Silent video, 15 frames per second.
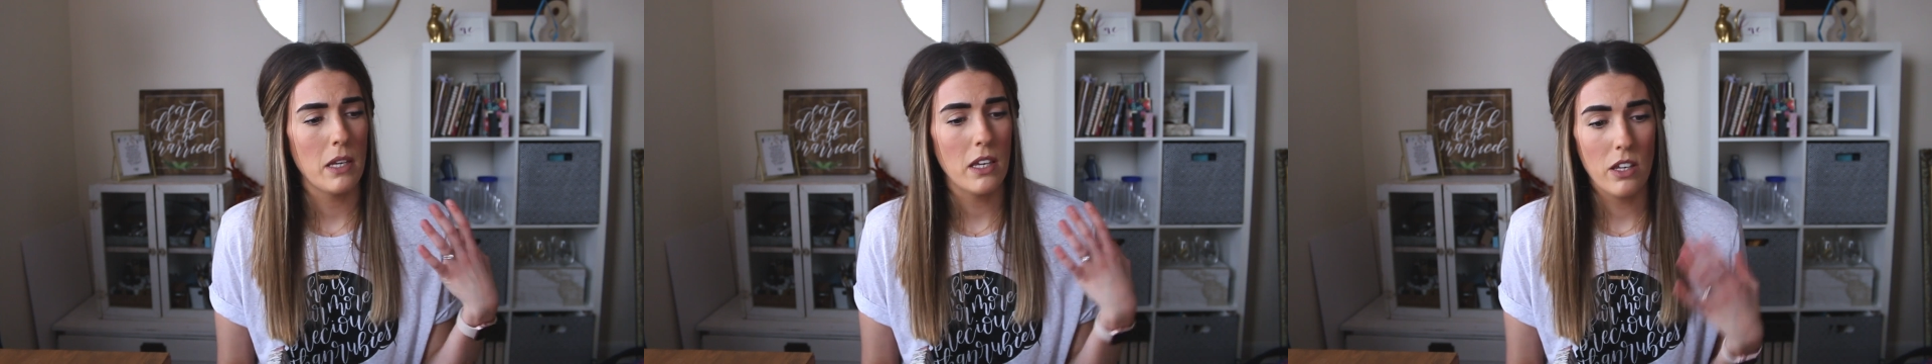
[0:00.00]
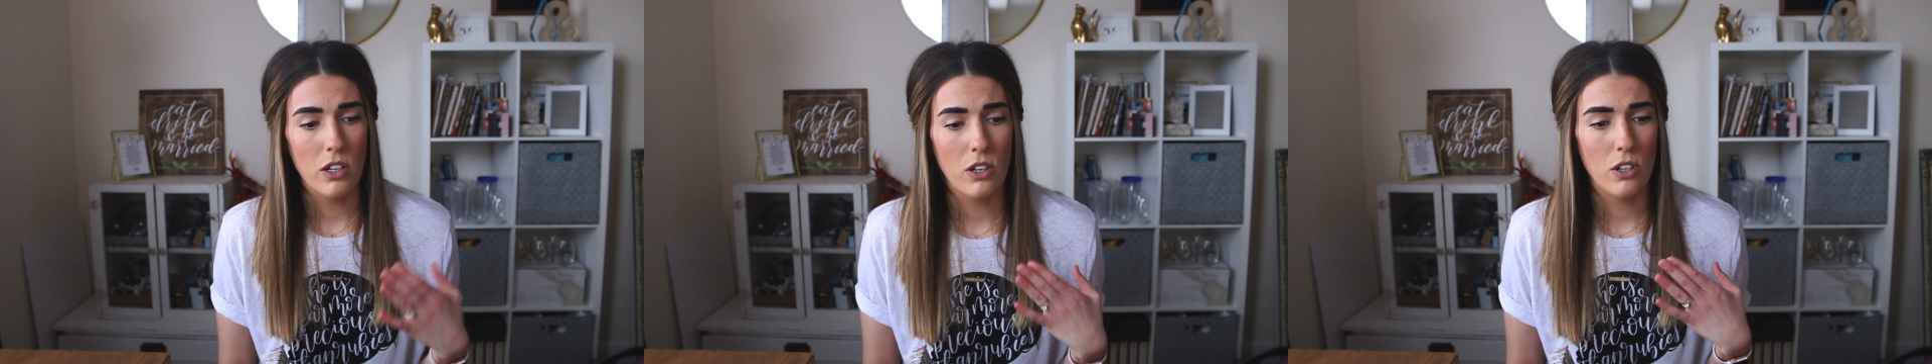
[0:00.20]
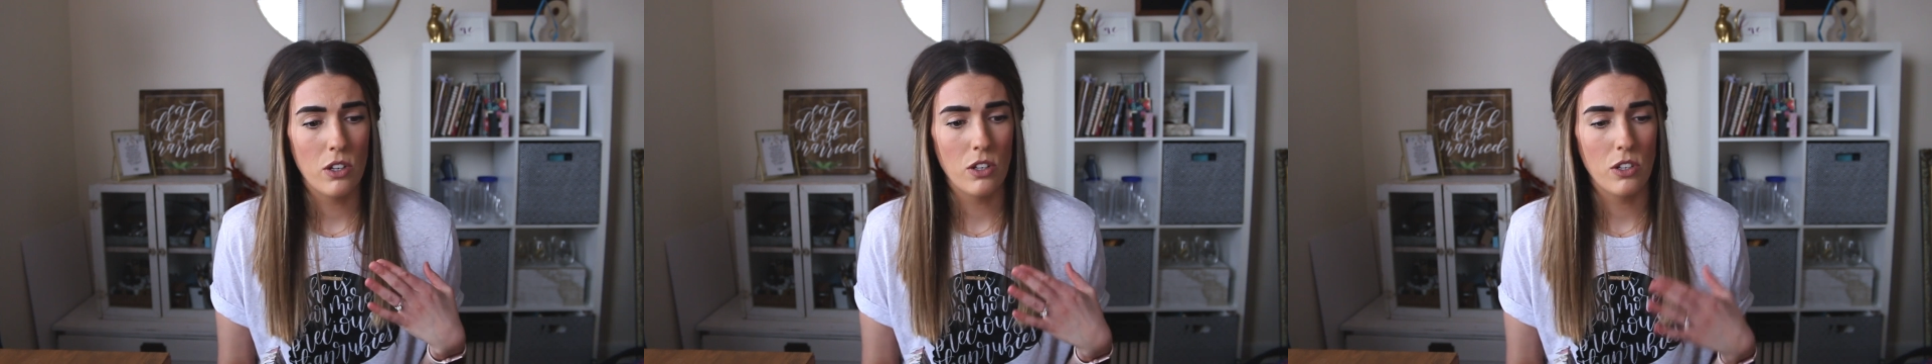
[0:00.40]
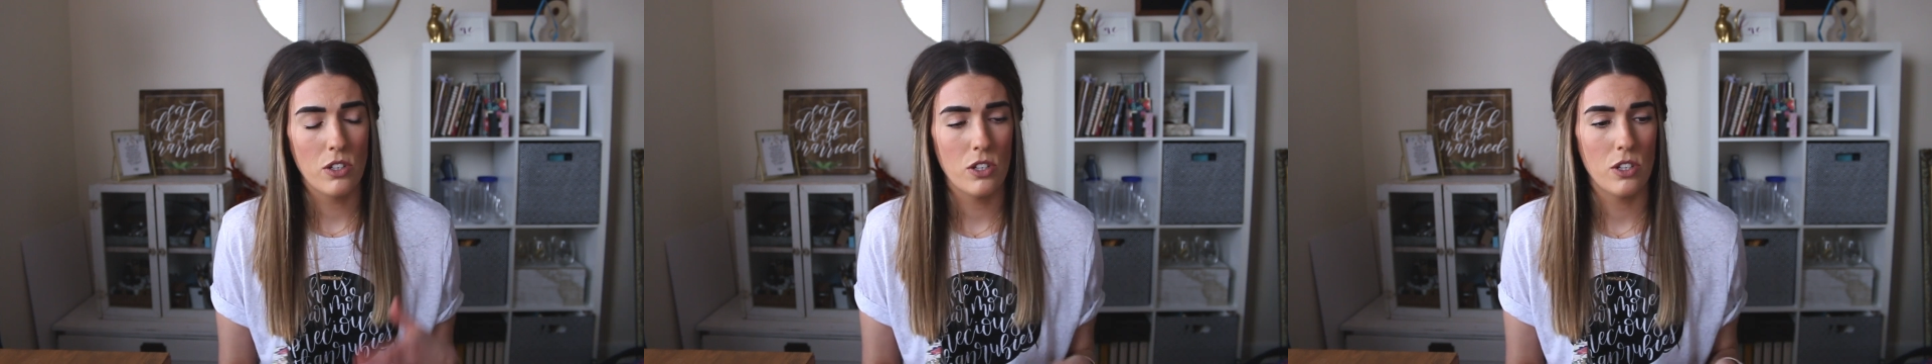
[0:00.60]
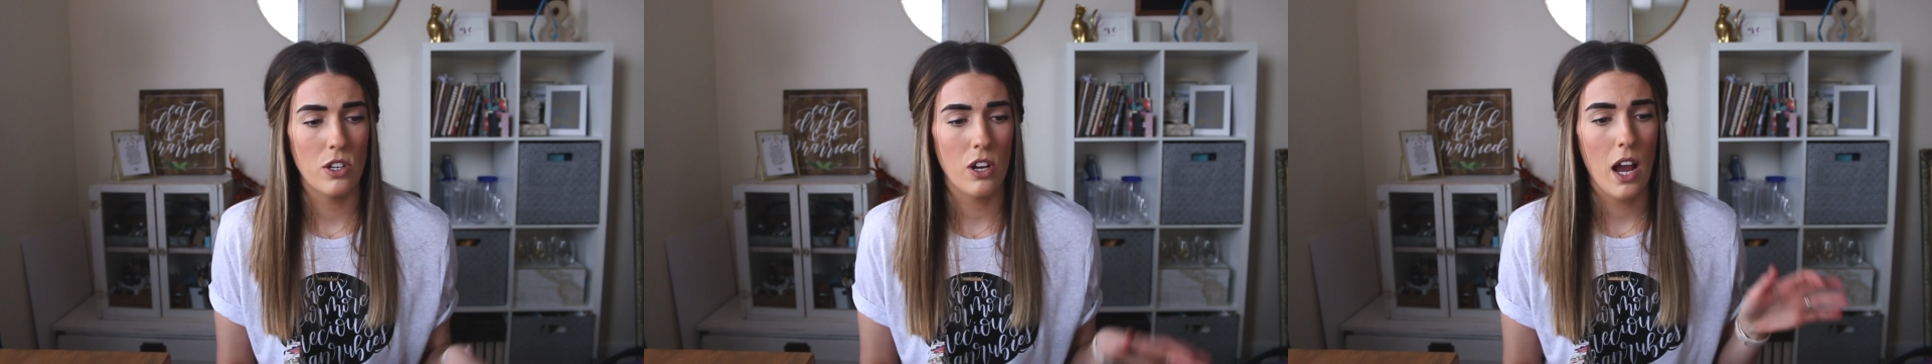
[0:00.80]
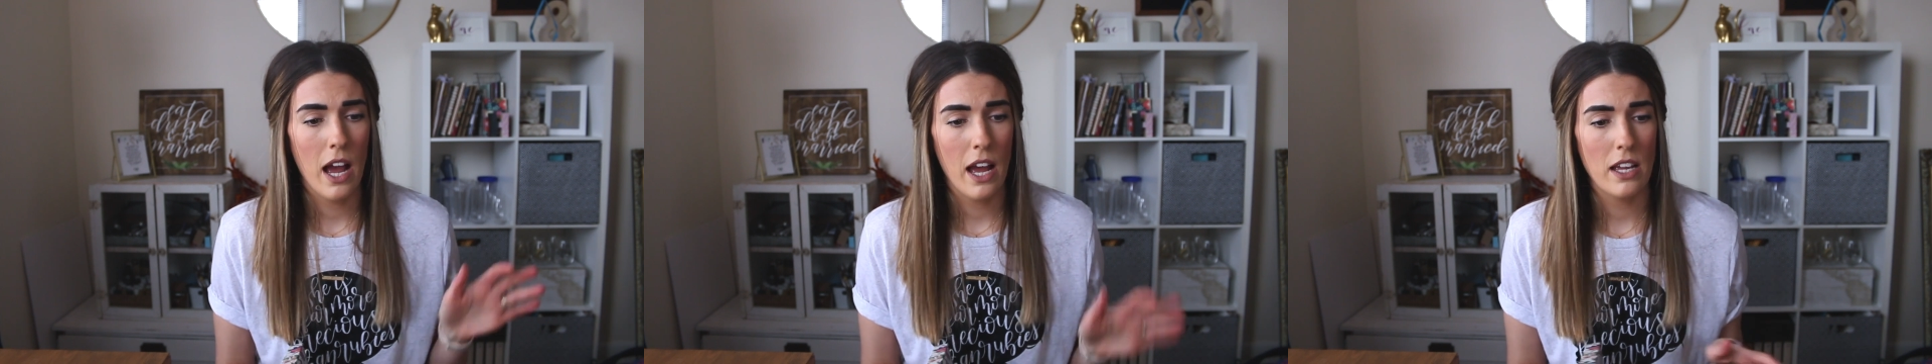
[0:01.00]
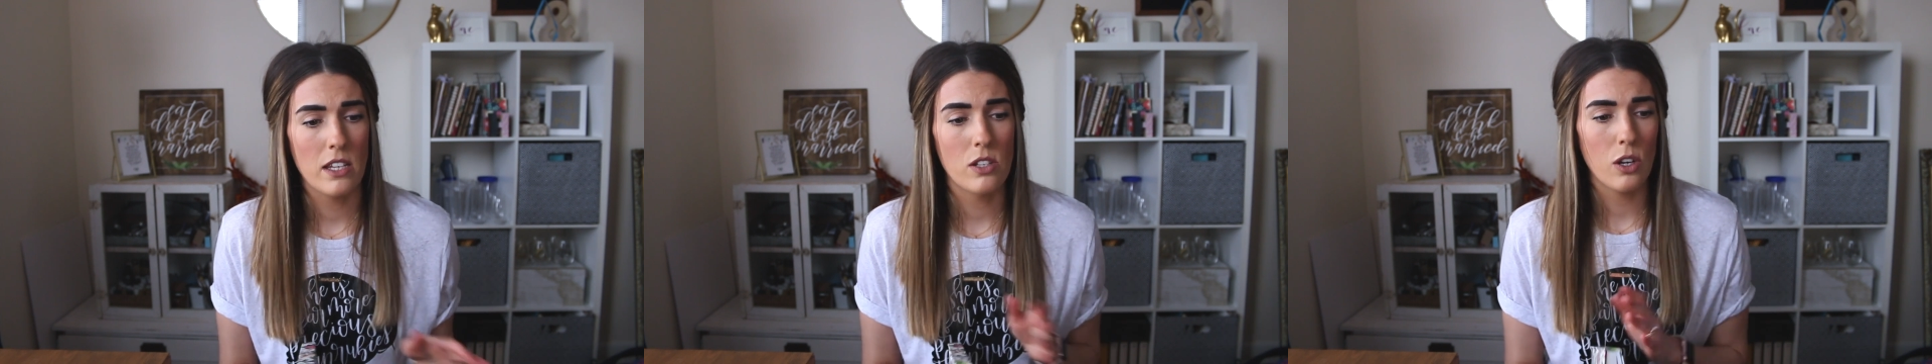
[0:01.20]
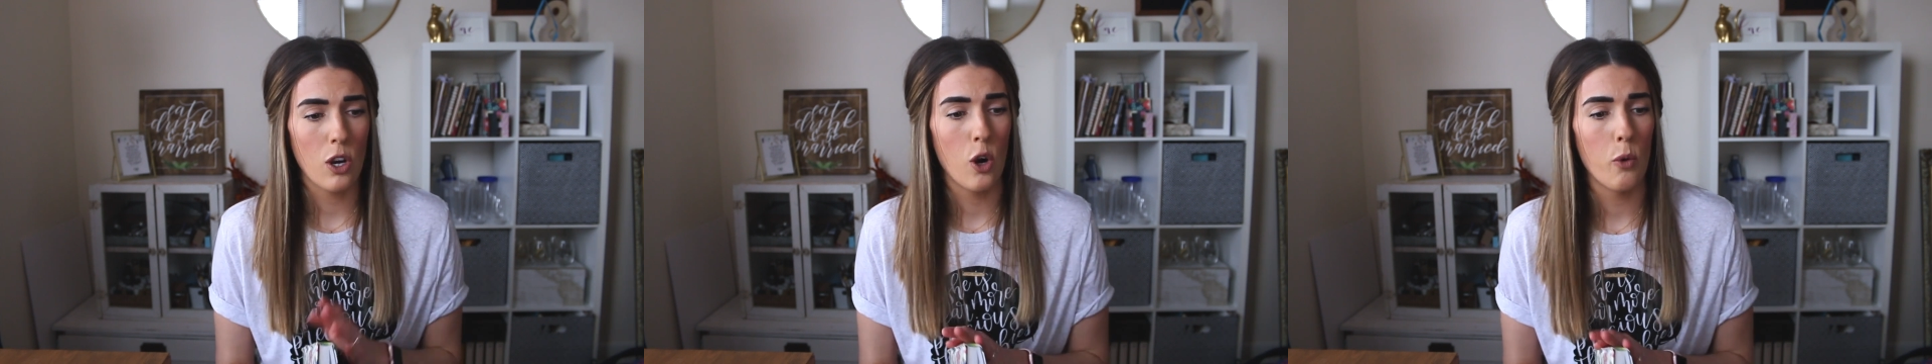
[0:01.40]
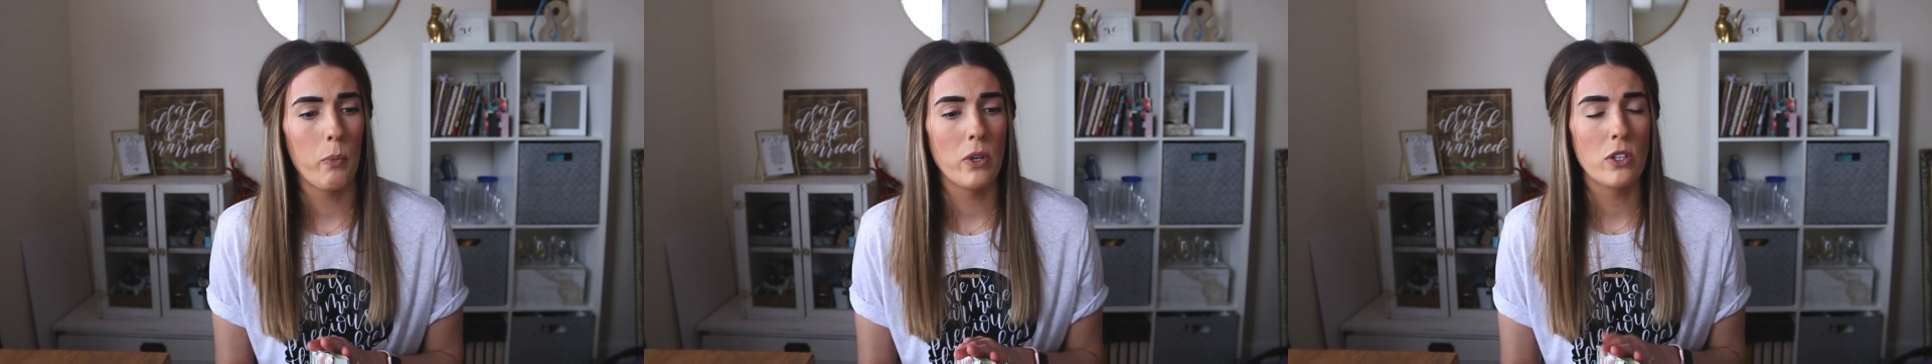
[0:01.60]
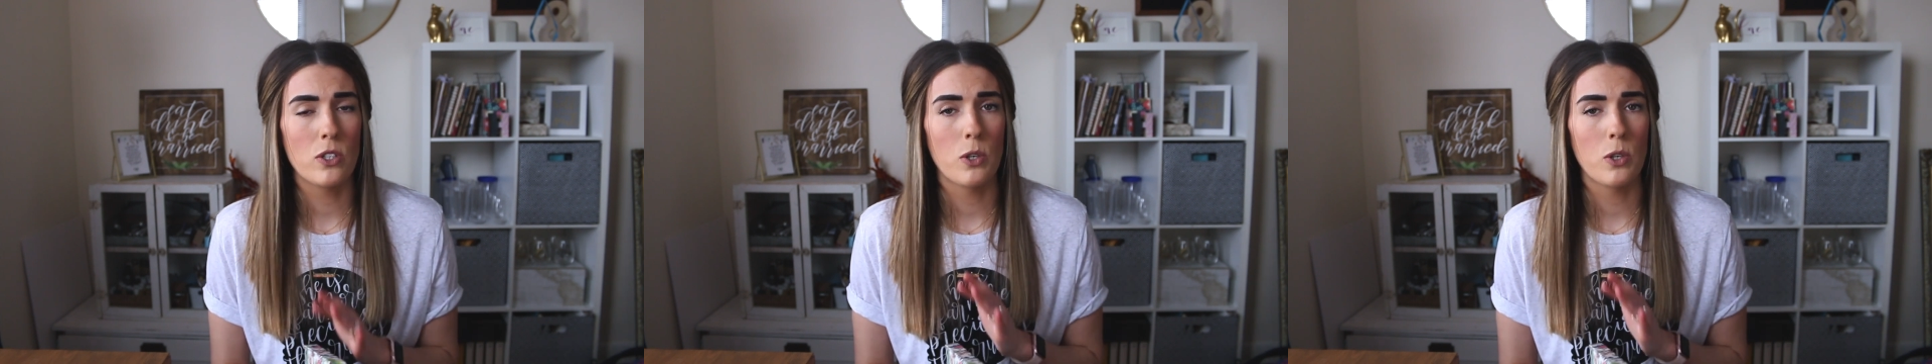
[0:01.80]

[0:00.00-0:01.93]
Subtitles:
ears, their eyes are open